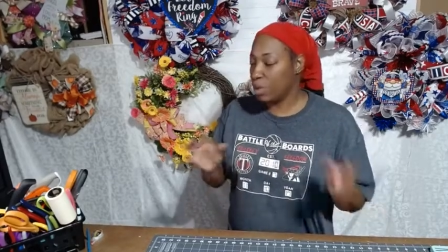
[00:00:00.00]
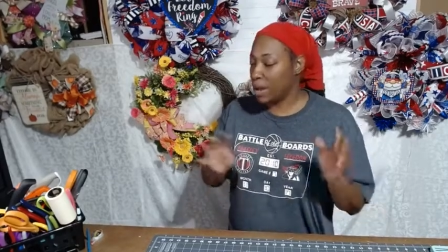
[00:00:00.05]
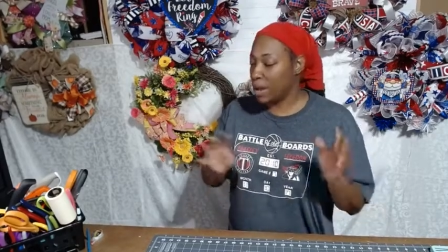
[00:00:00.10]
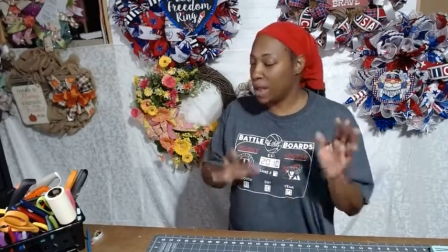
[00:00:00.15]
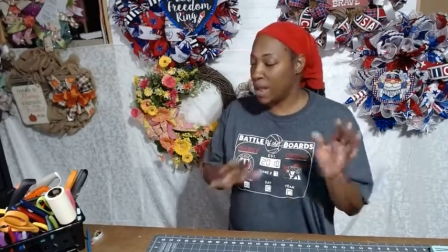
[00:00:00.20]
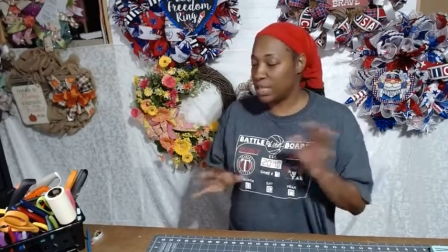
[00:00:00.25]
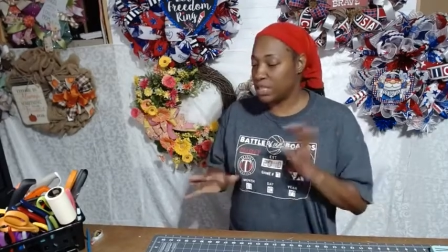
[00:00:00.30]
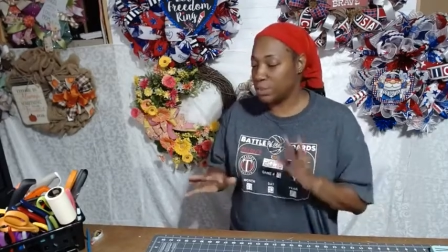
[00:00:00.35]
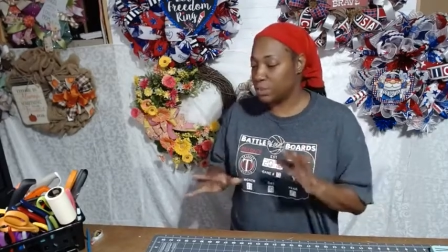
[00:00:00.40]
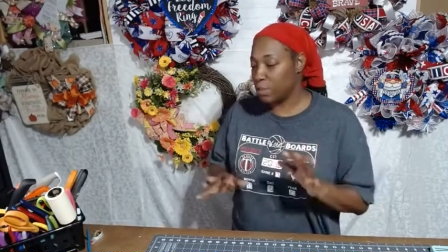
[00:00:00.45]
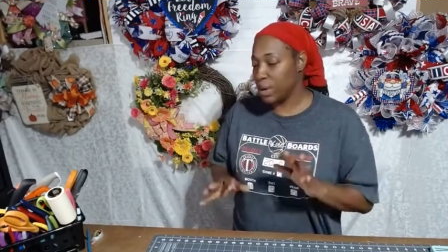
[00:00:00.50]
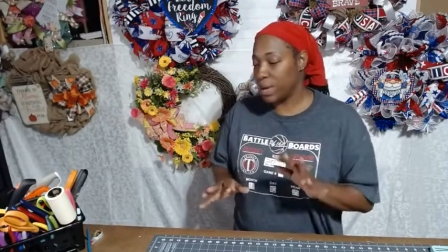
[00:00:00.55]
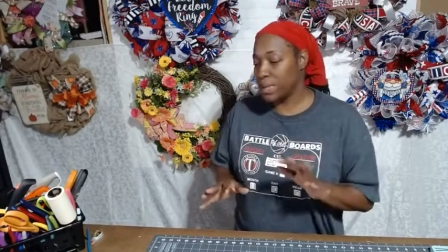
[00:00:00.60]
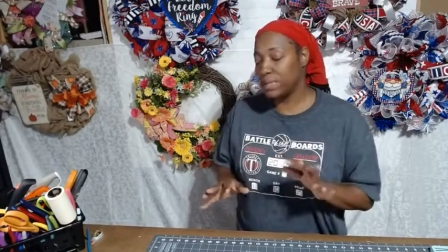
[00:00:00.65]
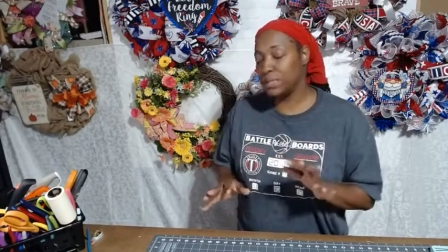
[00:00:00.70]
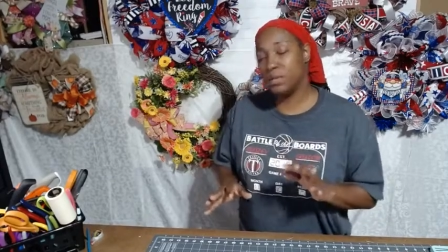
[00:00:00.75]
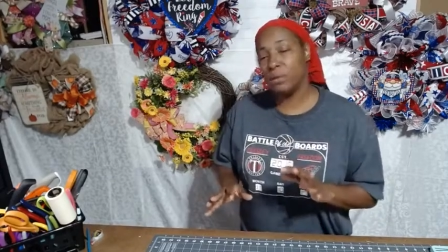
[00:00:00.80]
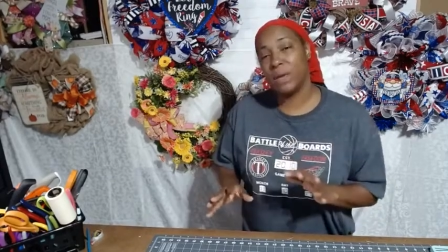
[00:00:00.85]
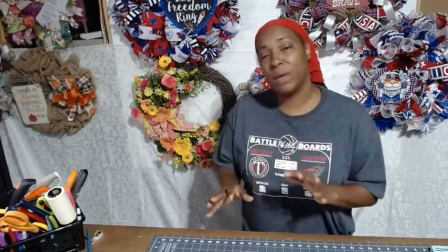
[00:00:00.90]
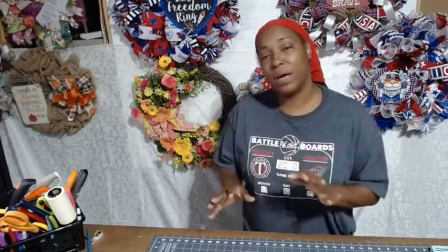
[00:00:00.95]
what I
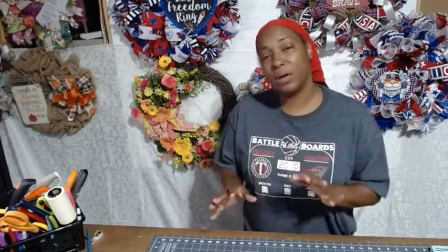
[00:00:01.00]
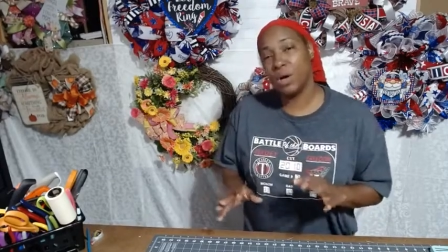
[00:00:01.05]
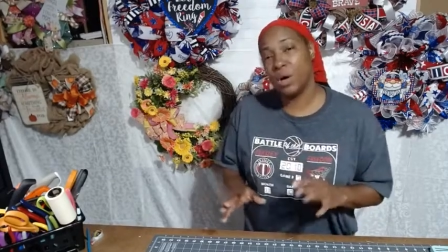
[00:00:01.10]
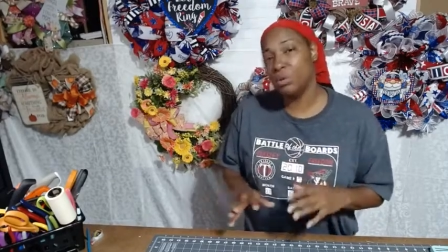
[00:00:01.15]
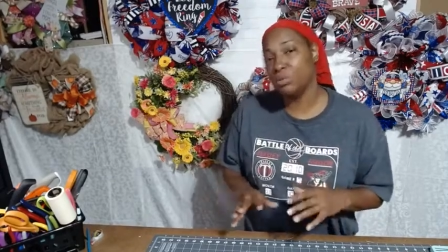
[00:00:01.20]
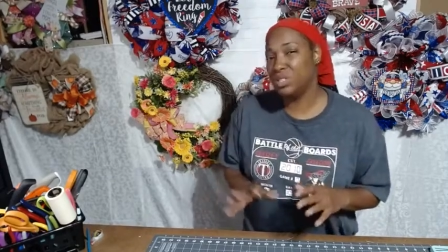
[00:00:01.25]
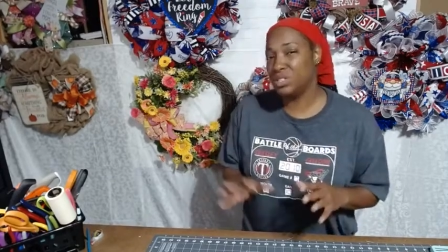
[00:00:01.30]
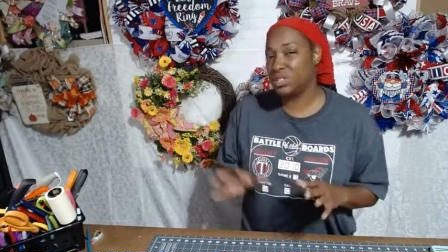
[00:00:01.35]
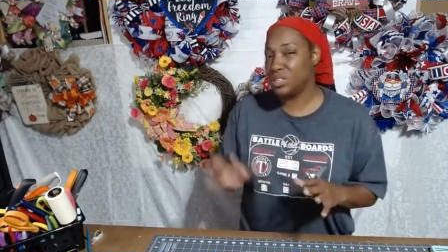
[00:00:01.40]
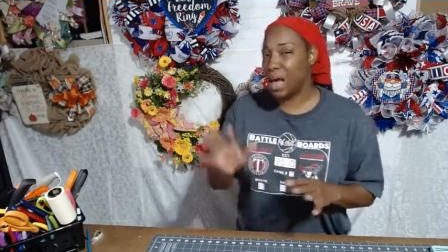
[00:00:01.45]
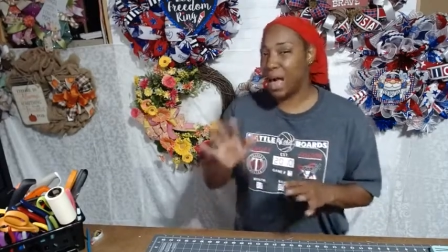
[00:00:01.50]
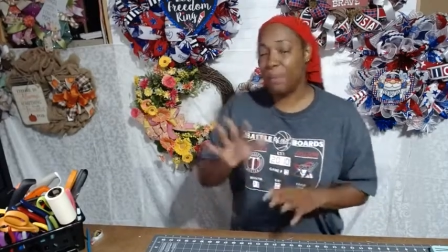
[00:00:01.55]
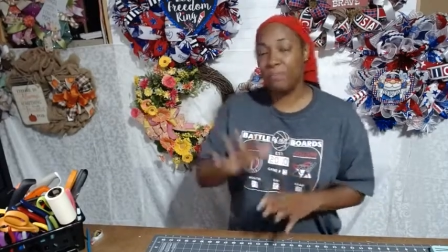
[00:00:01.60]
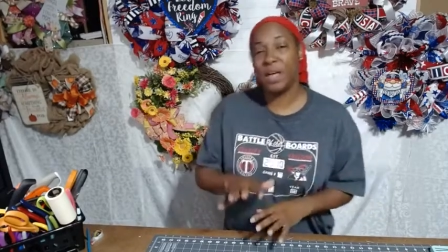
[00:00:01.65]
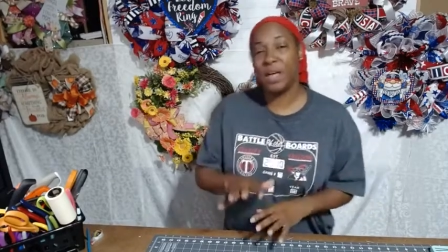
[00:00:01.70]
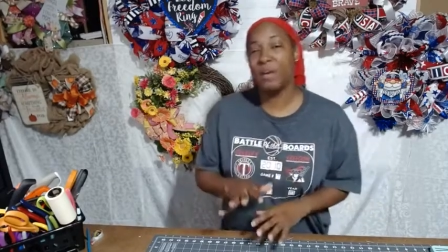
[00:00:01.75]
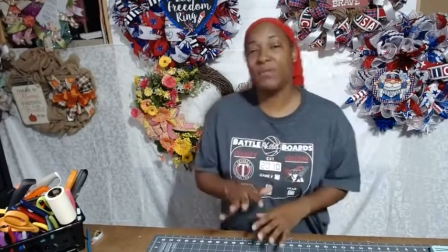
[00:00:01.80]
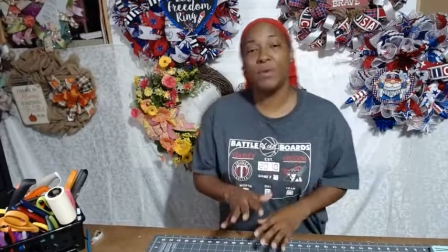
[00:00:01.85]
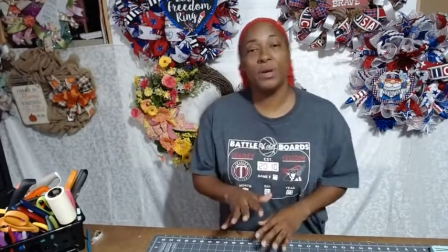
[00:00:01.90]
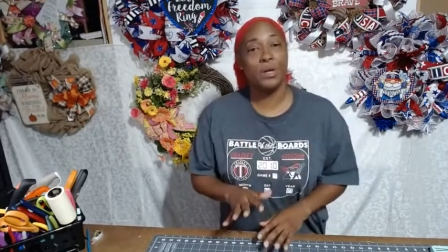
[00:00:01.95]
explained to my coaches, I'm
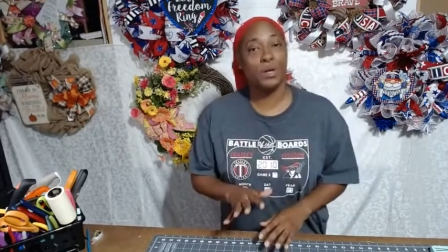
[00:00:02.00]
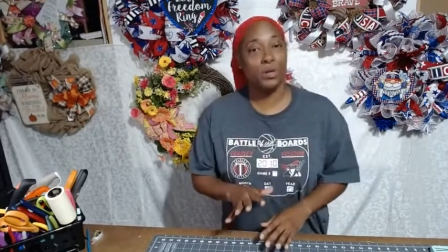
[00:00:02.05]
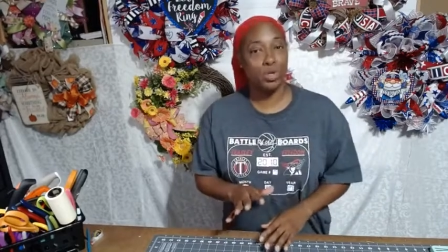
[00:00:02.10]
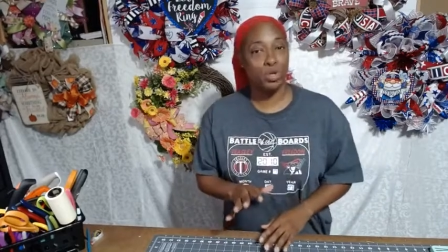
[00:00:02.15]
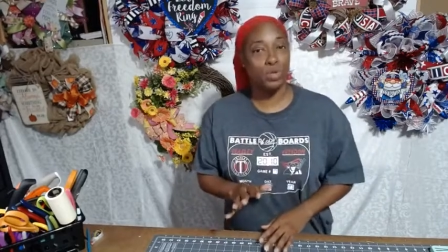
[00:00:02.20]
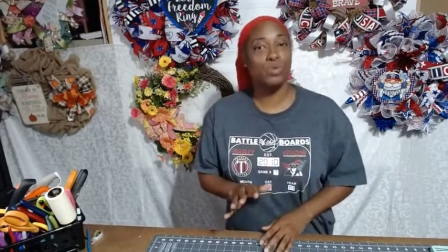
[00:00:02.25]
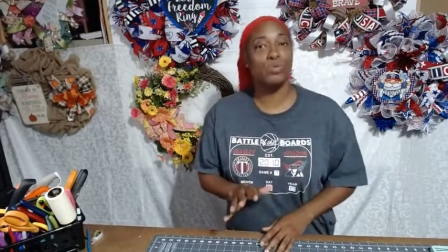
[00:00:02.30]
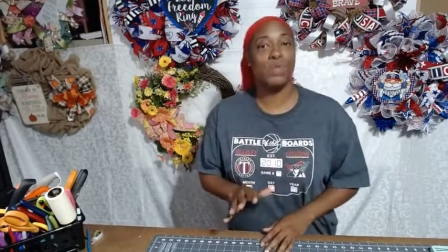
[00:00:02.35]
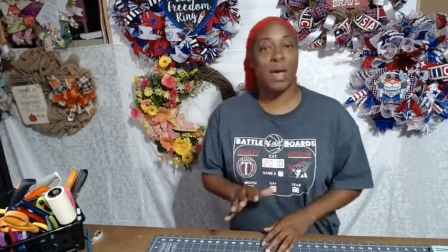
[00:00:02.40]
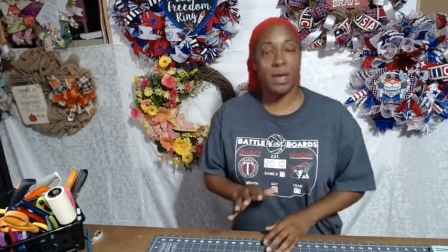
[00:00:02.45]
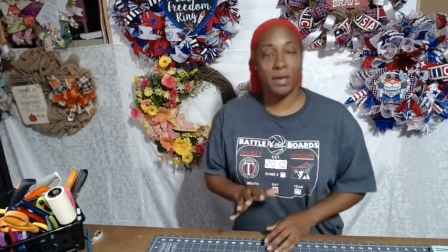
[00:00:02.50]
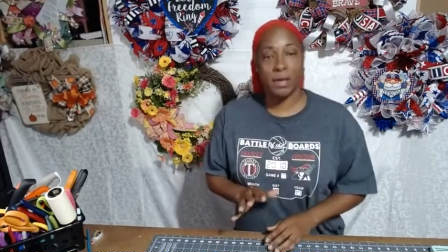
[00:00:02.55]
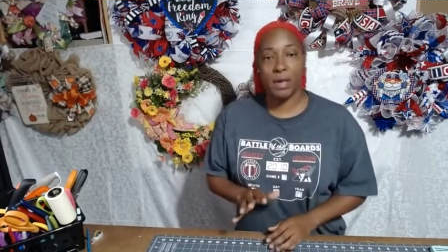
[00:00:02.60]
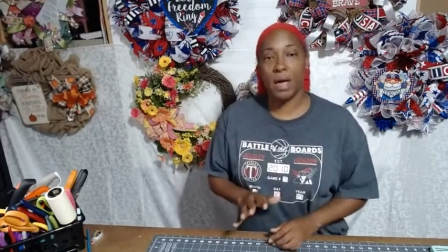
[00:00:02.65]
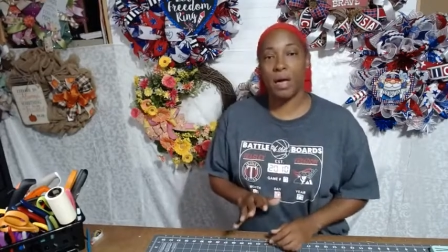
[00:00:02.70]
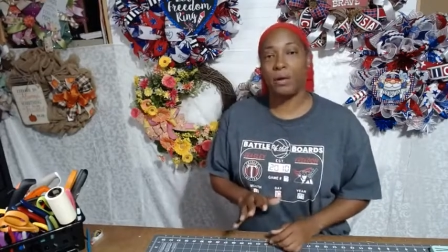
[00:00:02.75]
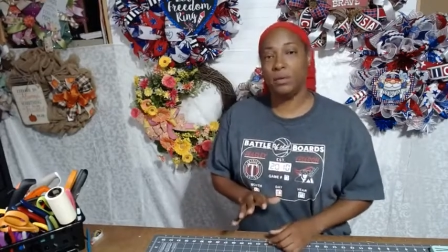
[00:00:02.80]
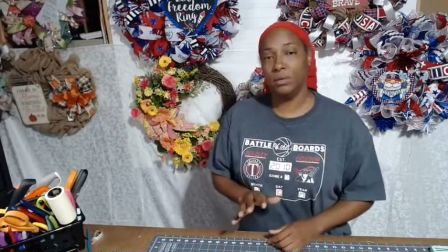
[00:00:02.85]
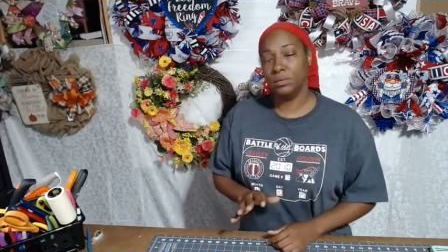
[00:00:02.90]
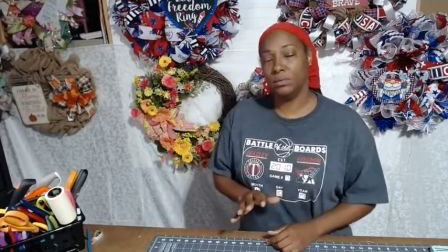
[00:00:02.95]
not ready to do that yet.